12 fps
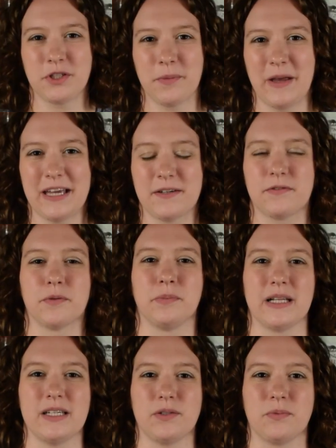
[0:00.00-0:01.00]
demand for
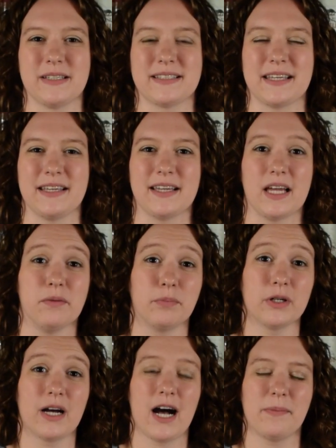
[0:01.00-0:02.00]
blended whiskey, and
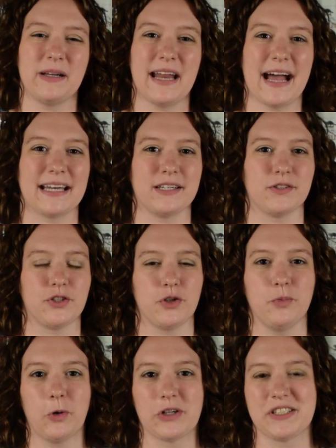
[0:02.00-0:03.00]
Bunnahabhain added 2
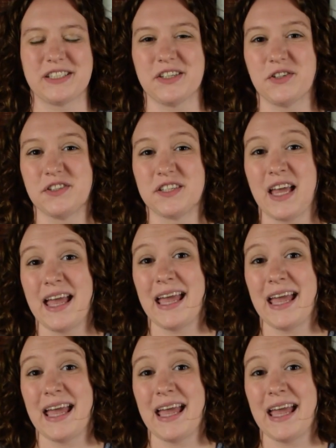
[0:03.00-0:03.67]
more stills